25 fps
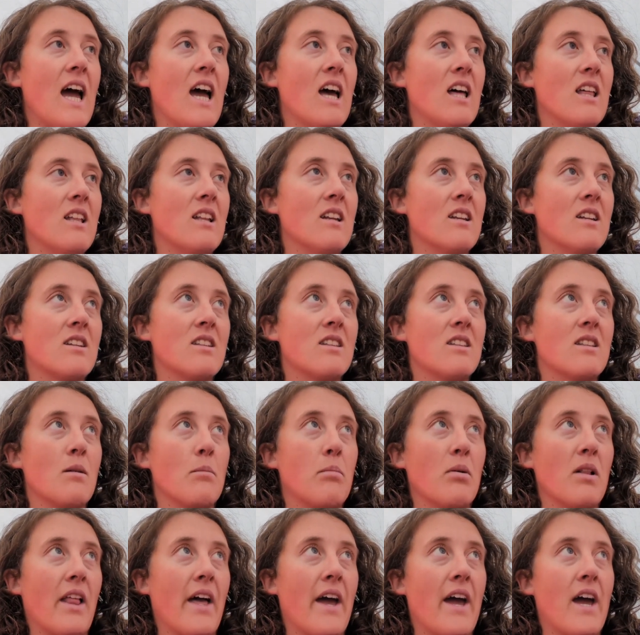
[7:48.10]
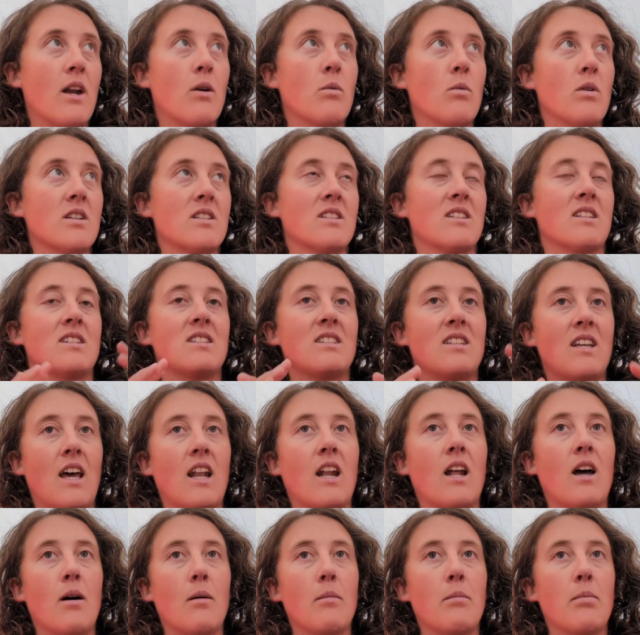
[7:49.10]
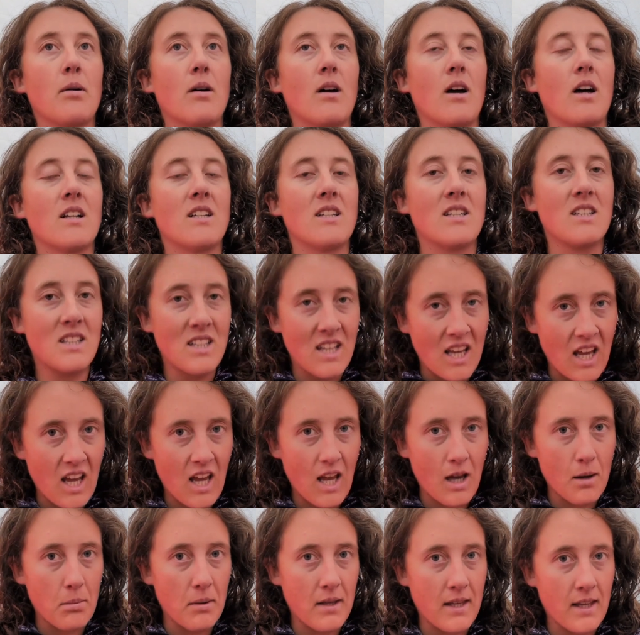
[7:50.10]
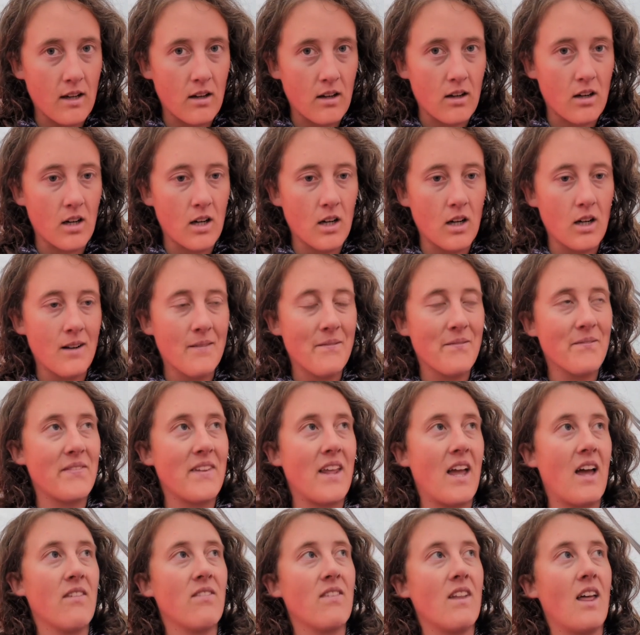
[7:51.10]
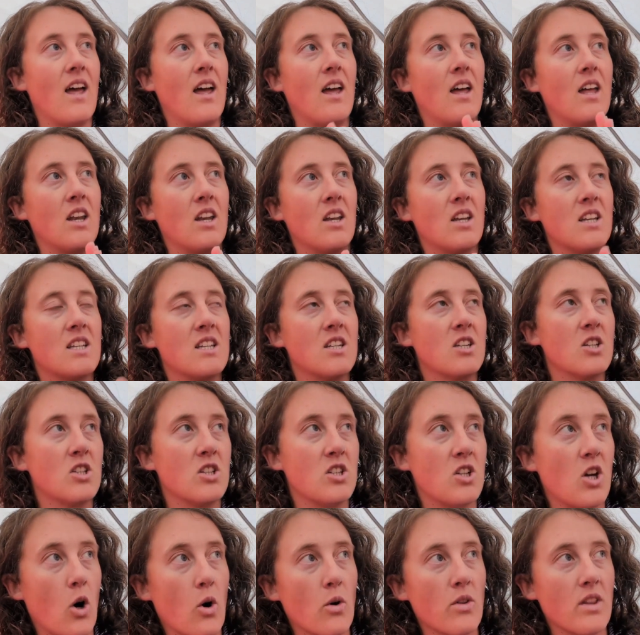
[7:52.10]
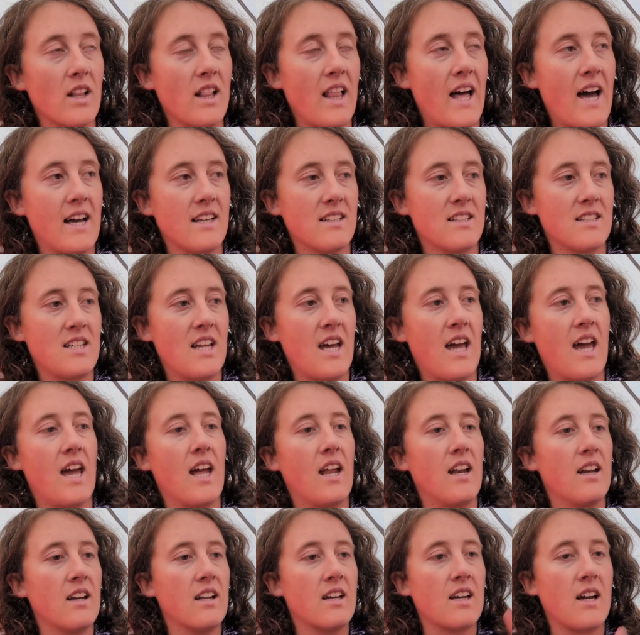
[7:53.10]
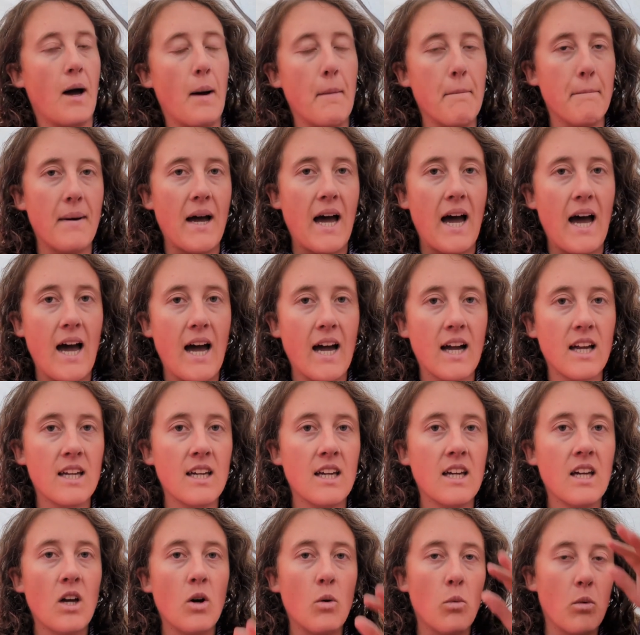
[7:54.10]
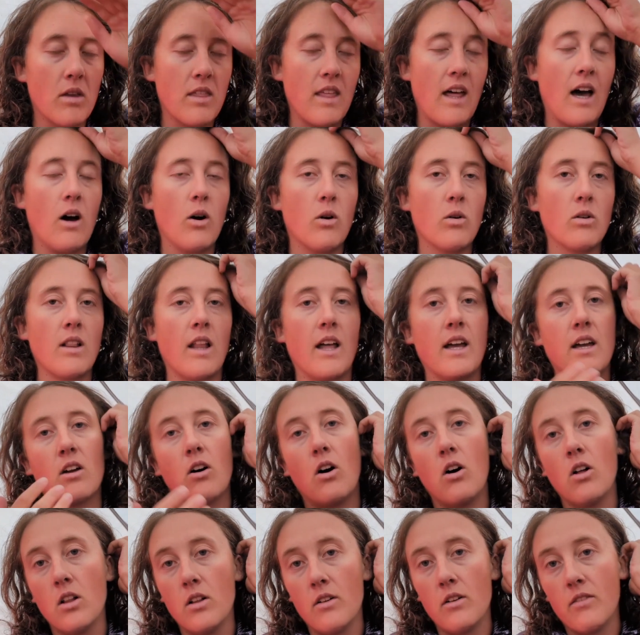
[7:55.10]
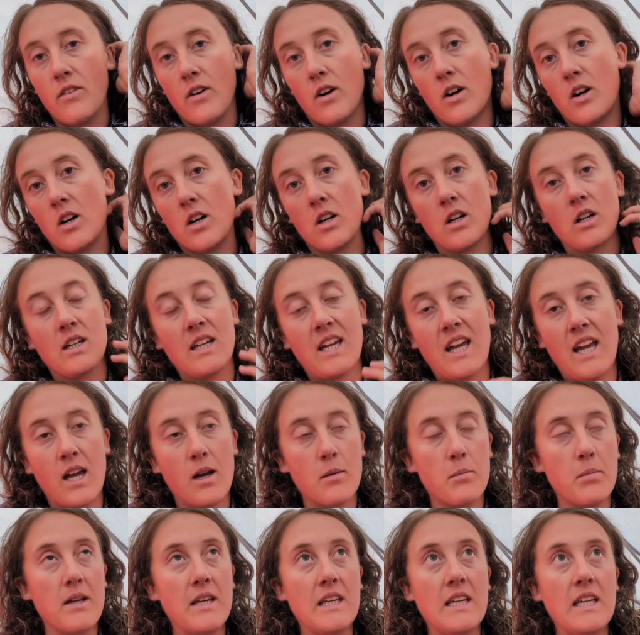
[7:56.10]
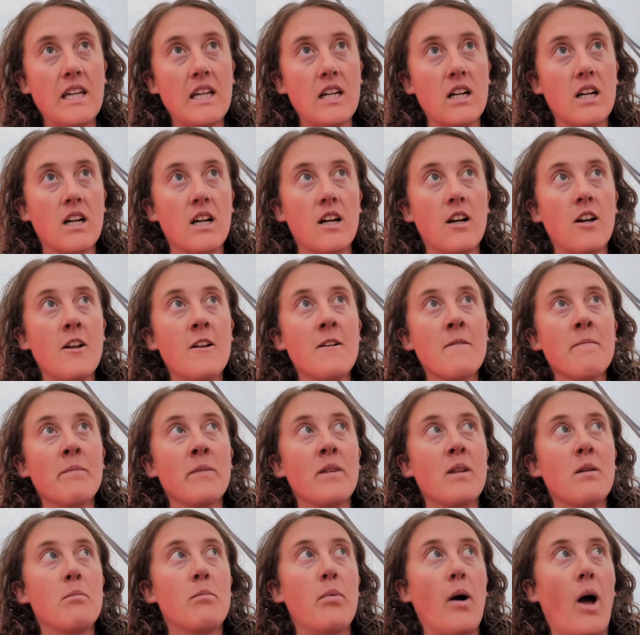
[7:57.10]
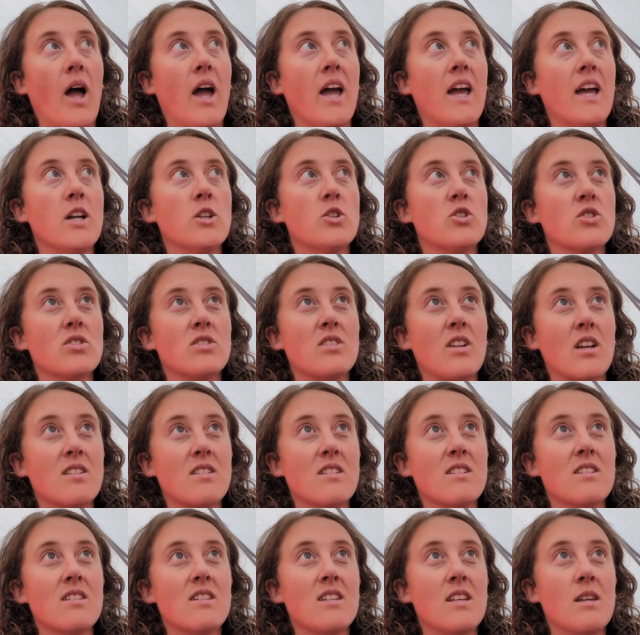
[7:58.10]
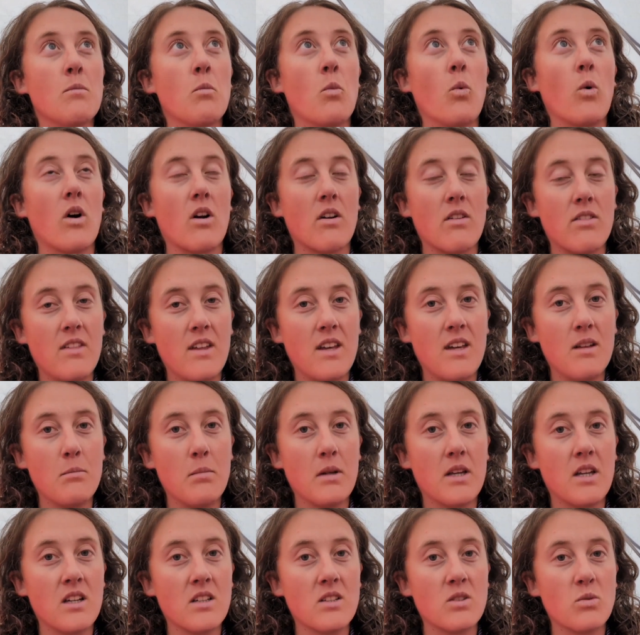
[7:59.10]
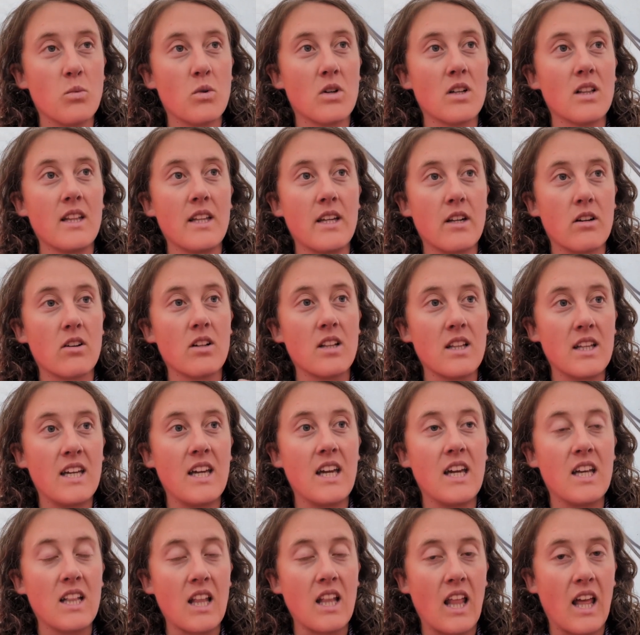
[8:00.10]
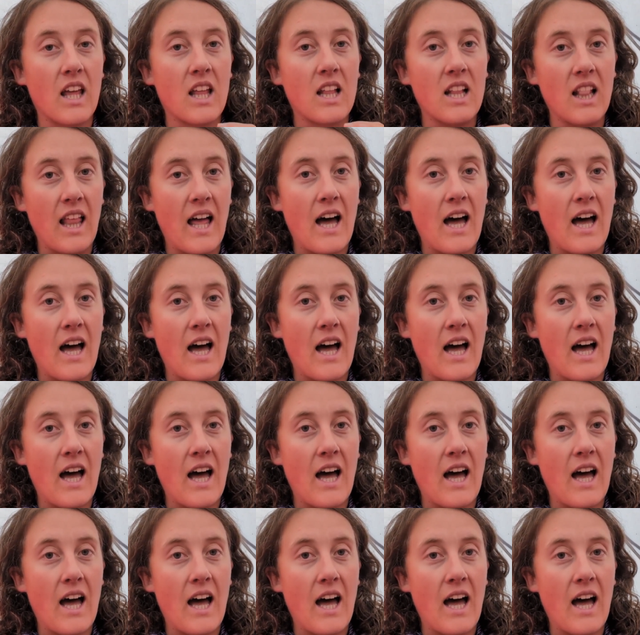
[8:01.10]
and the plan was to set up a camp here and then go the last 10, come back without like all of our camping gear. But it just doesn't seem worth it because we're literally in like